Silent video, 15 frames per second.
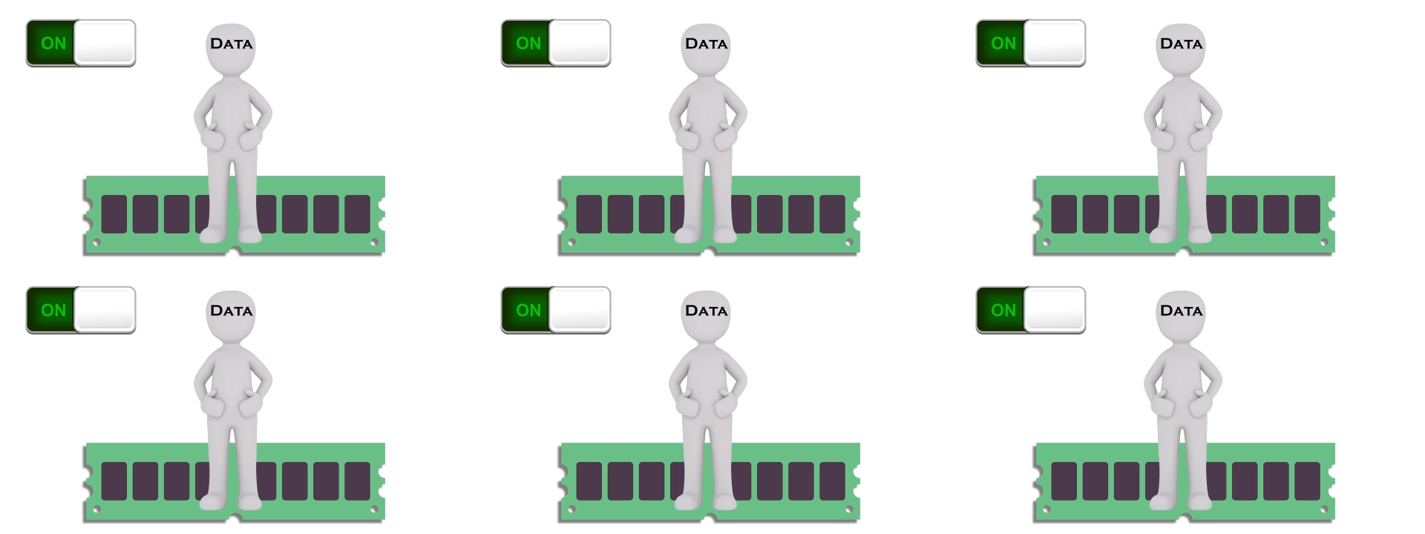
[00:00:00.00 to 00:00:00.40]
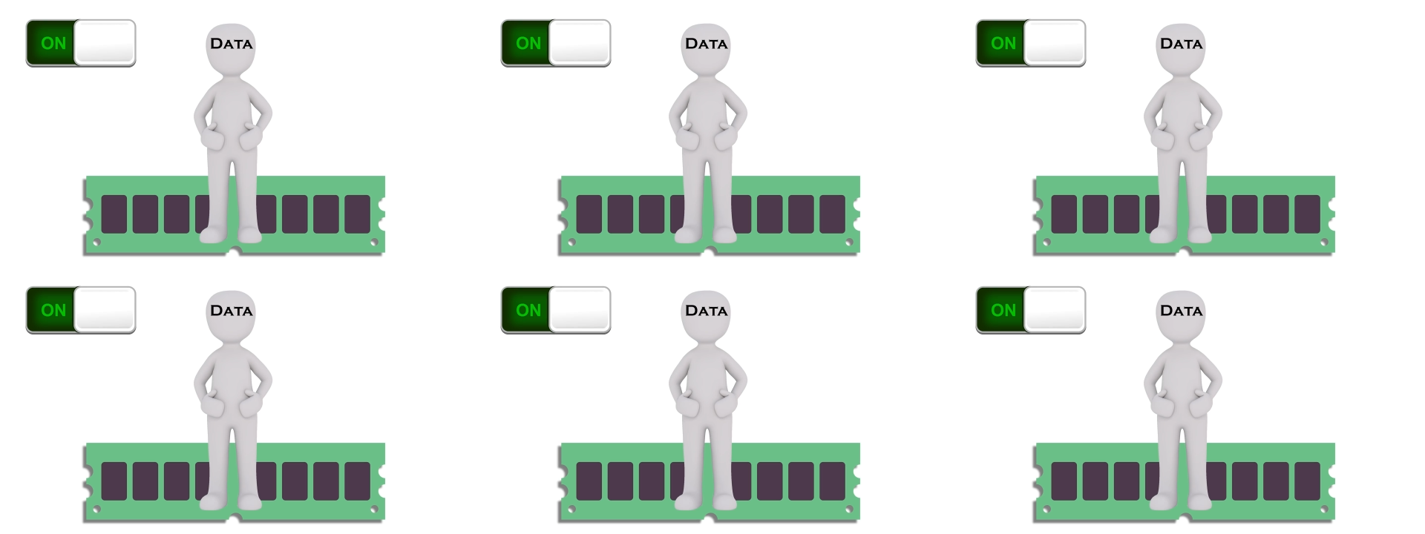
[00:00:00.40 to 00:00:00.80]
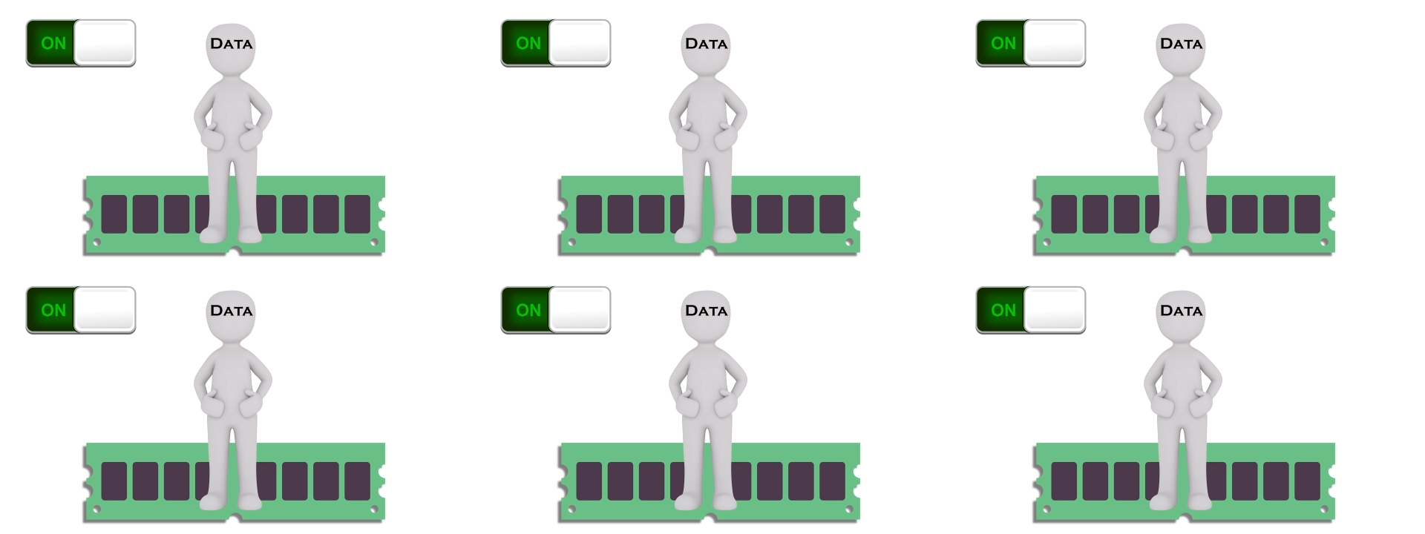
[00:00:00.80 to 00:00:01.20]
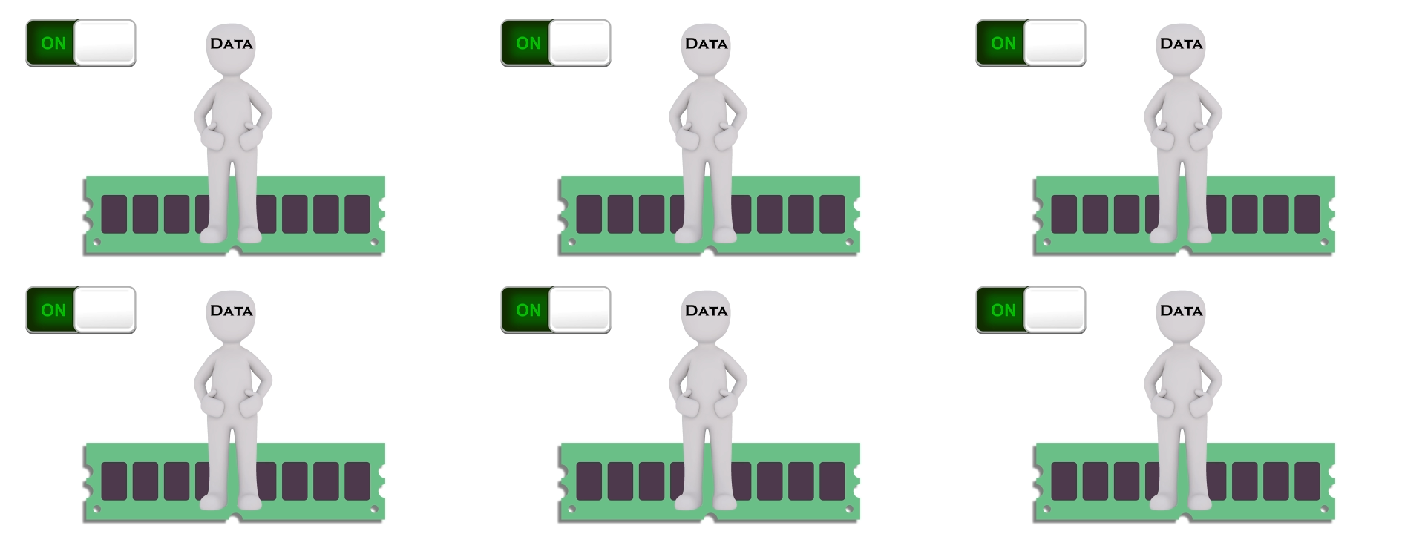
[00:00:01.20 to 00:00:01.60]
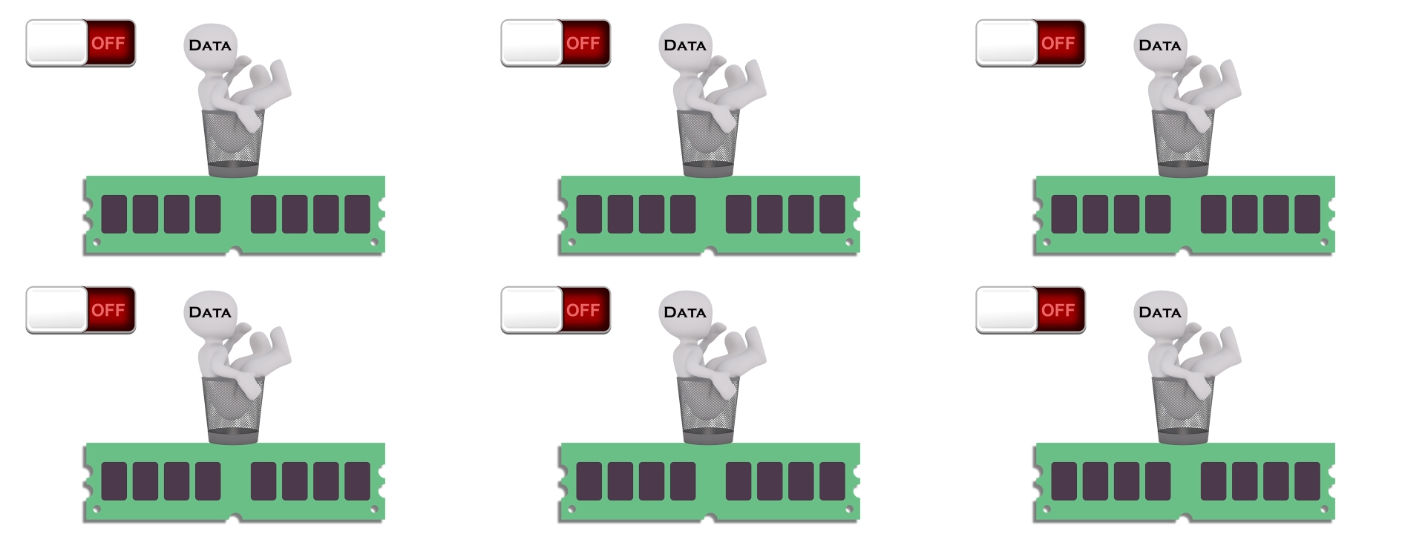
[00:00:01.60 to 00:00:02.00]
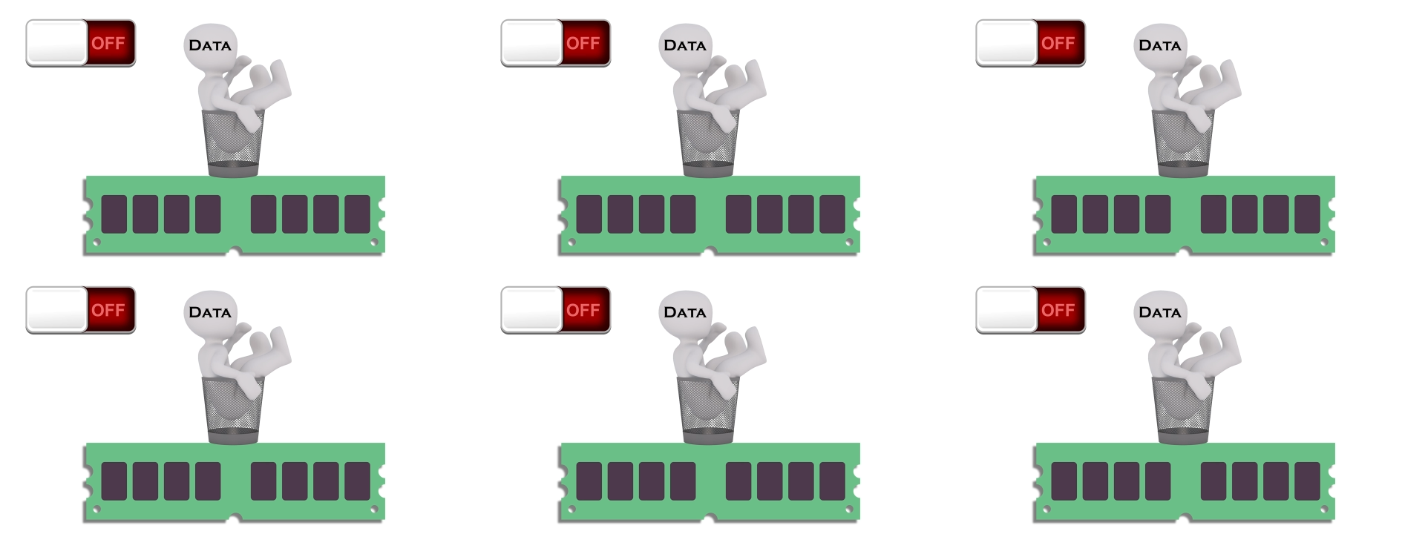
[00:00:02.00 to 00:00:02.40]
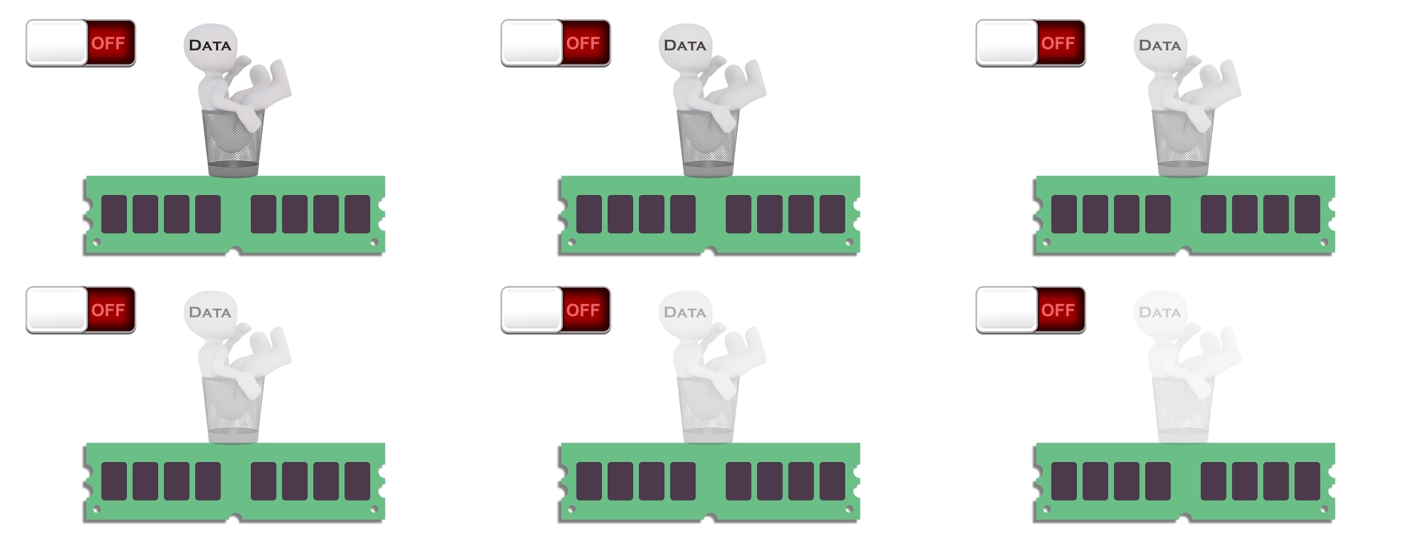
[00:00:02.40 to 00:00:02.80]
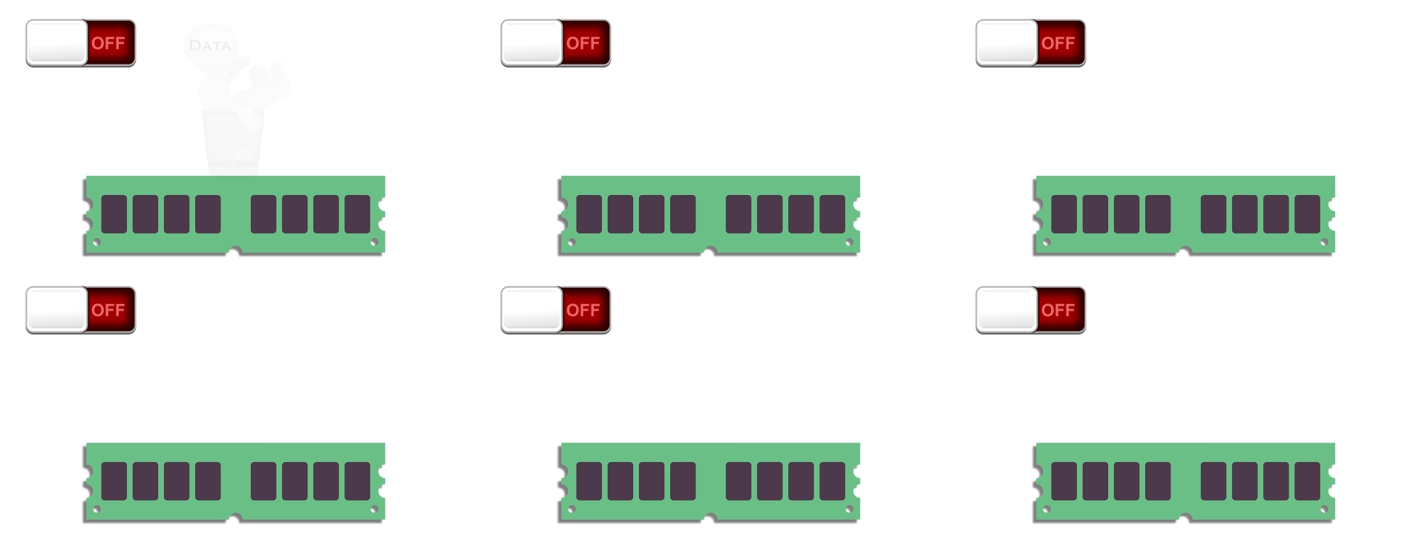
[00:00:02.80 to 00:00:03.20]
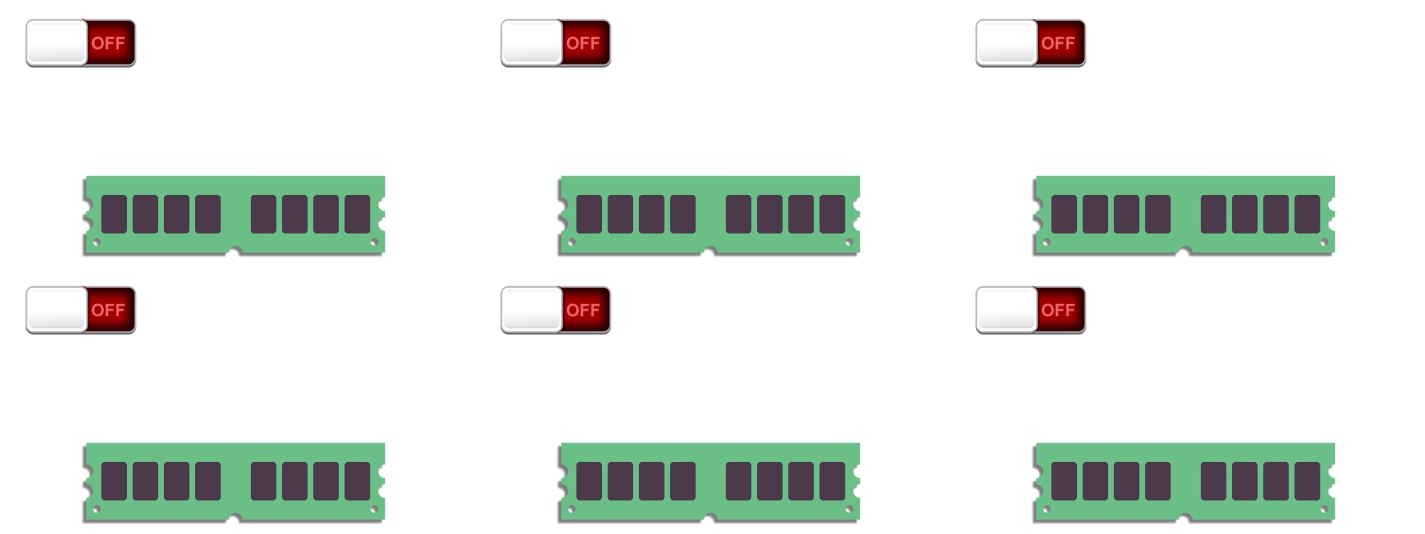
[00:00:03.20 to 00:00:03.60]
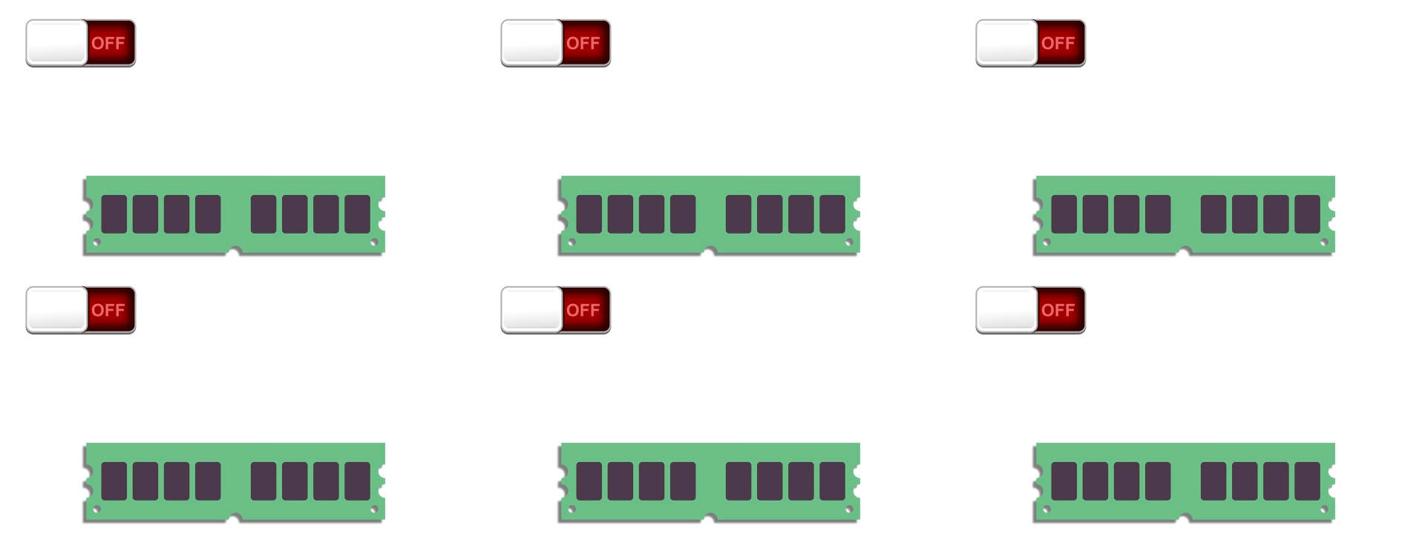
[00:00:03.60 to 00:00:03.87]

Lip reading: No face is visible, so there are no lips to read.